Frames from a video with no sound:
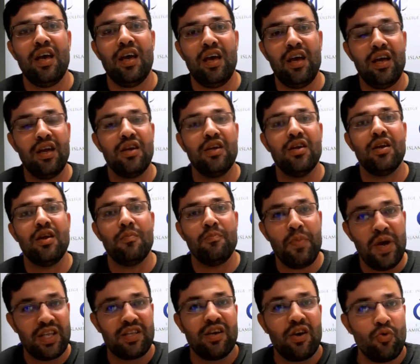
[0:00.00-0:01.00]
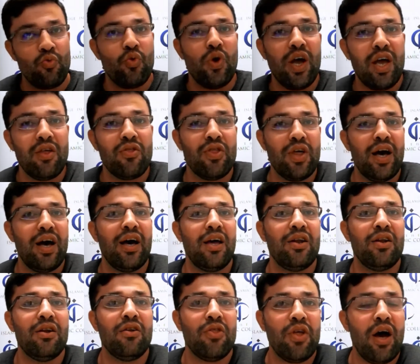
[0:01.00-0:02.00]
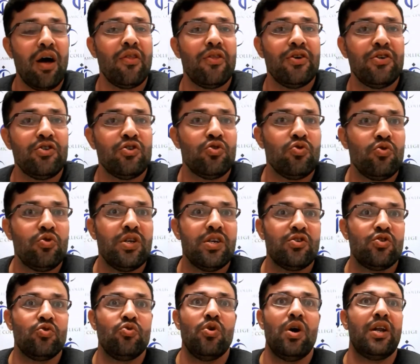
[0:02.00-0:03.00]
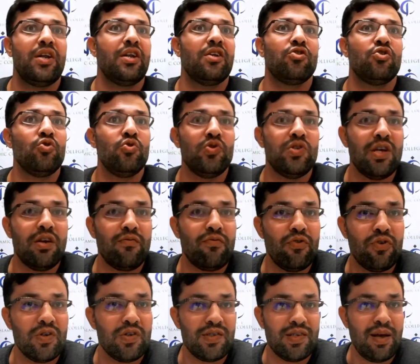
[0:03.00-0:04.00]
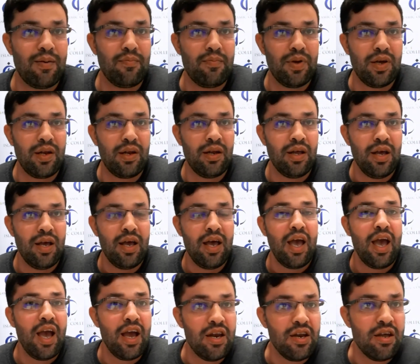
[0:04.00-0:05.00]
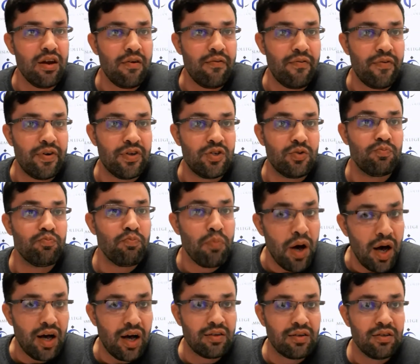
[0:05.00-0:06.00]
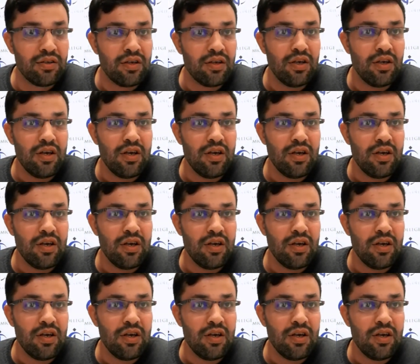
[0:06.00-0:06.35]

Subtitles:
in better way than the other students who are not using, for example, any reference. But